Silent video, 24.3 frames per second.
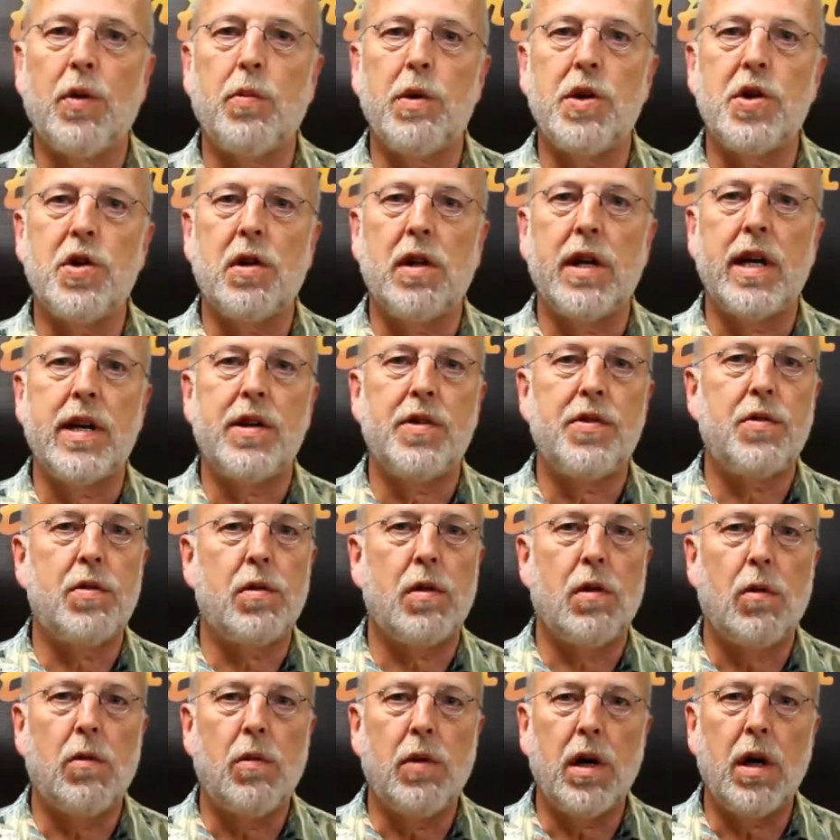which leads to
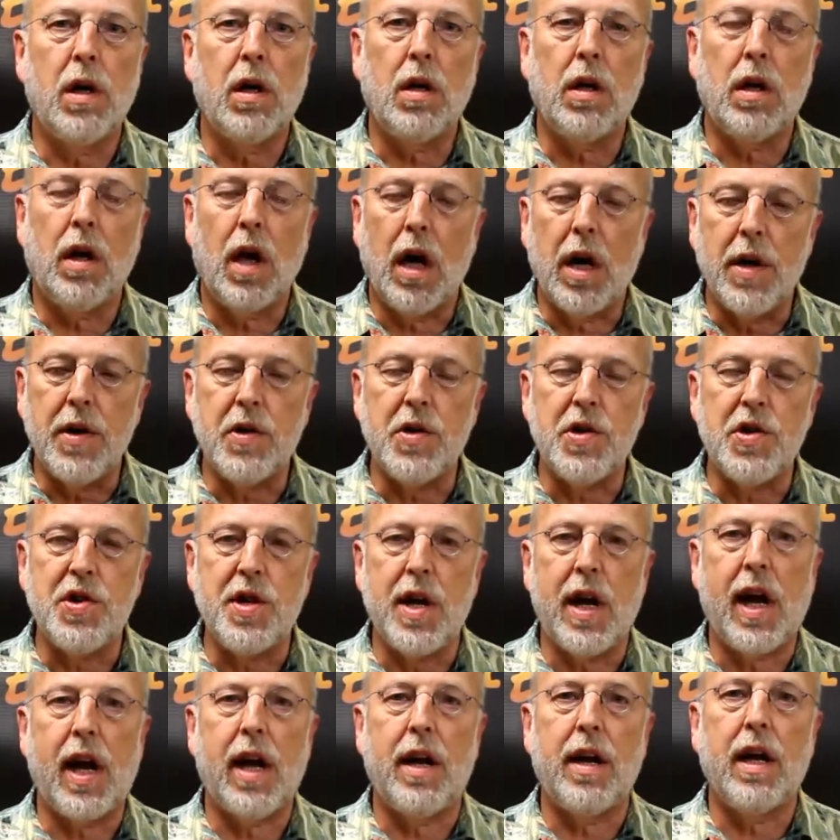a real
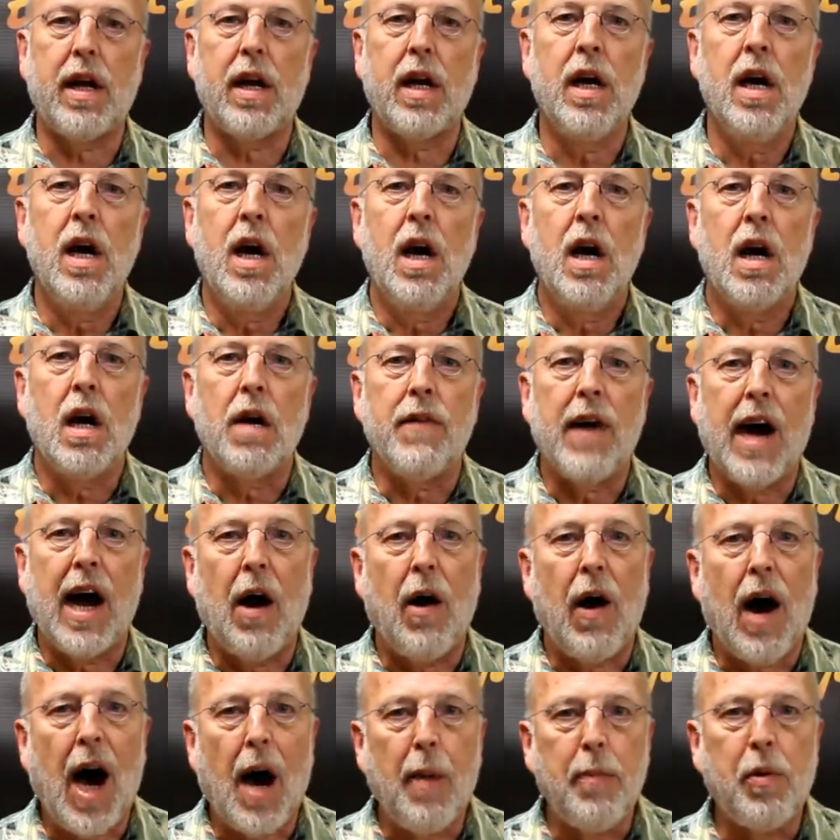understanding of how
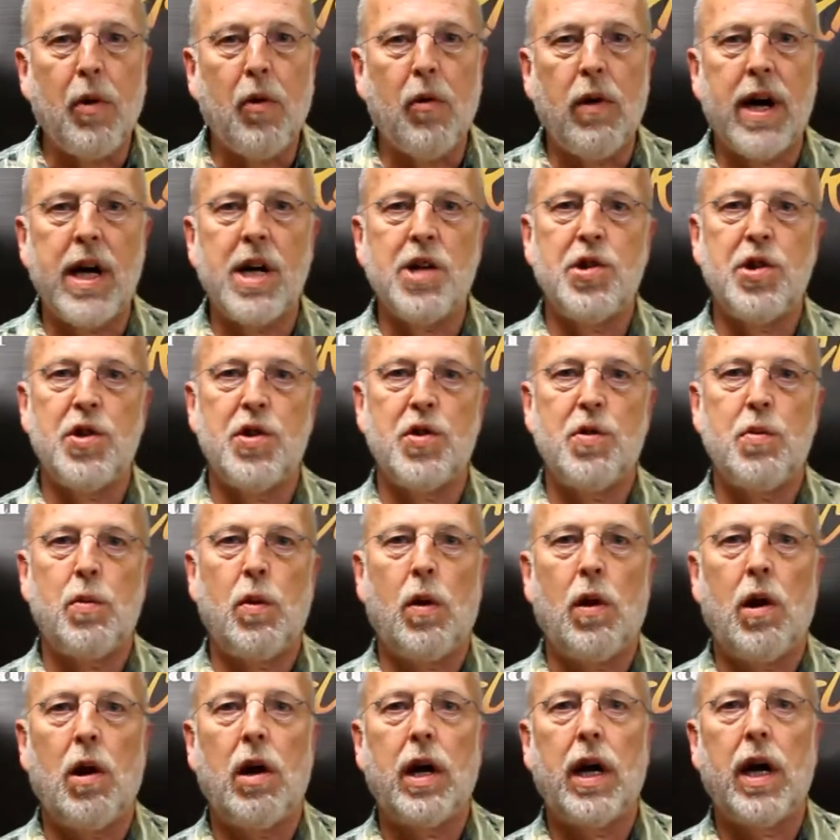operations
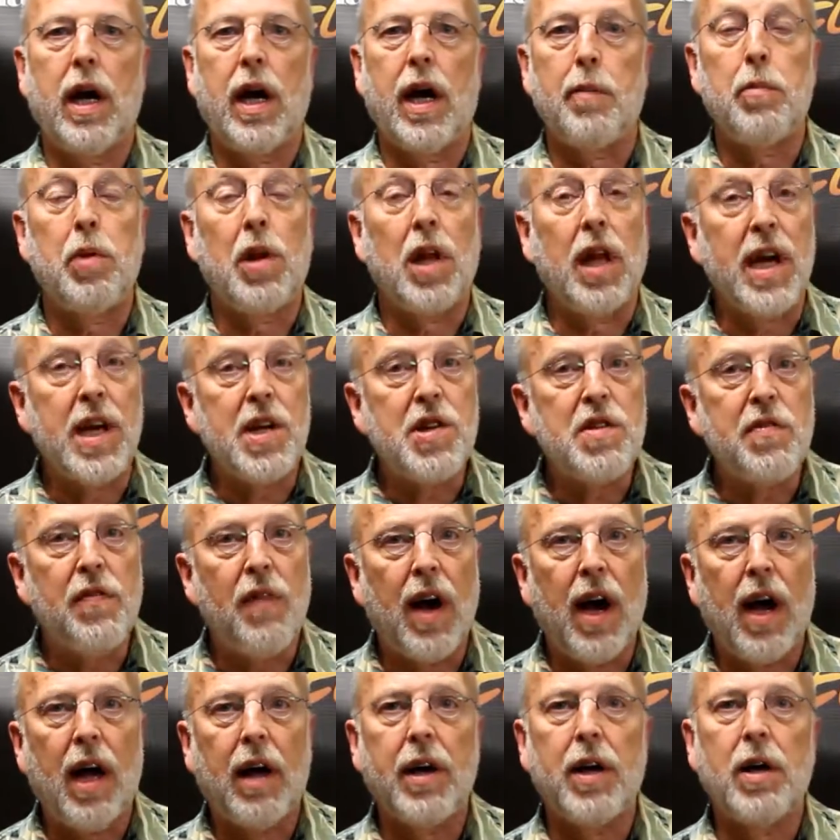work and place
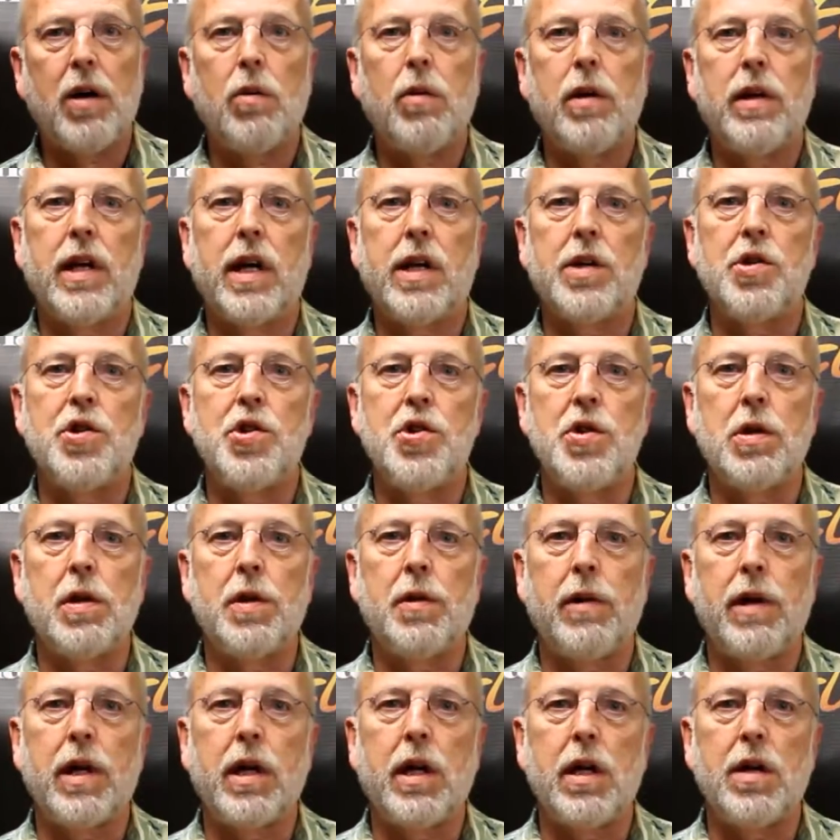value, and then
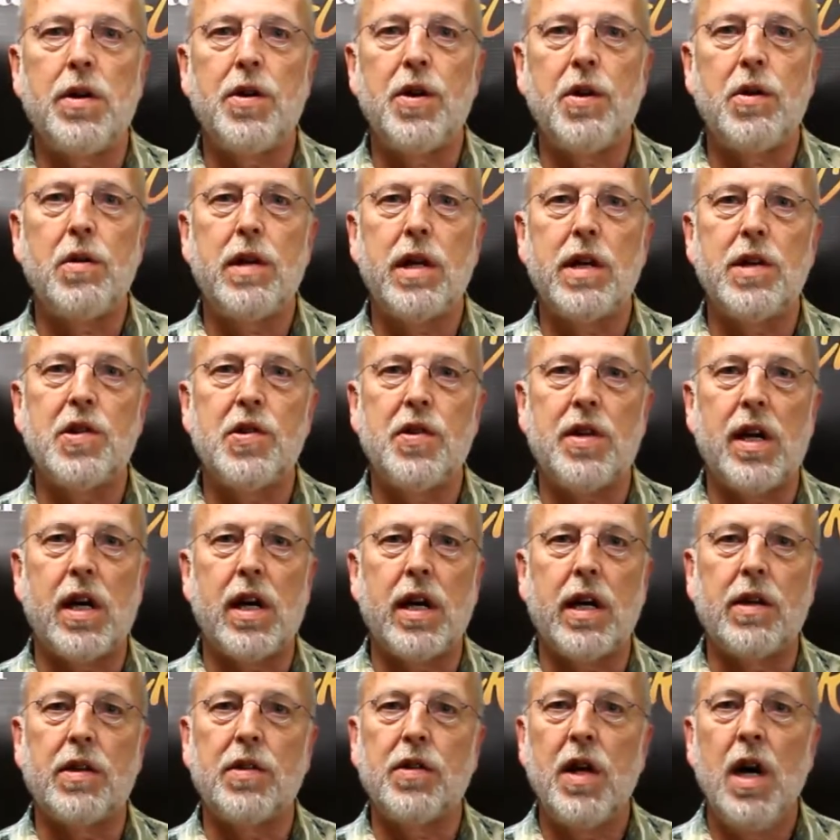children can do these
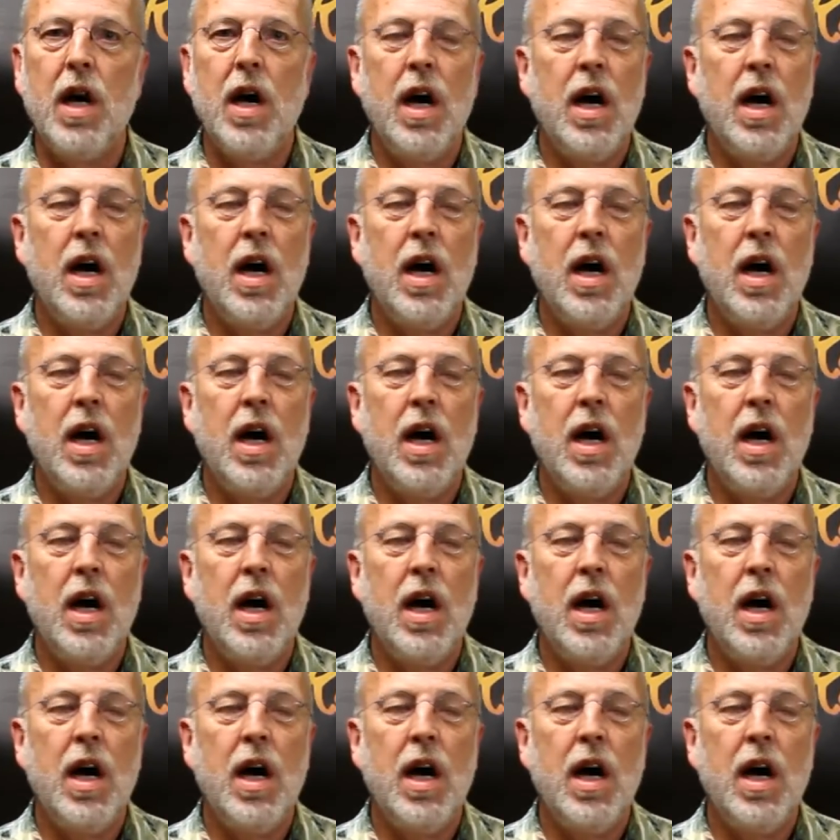things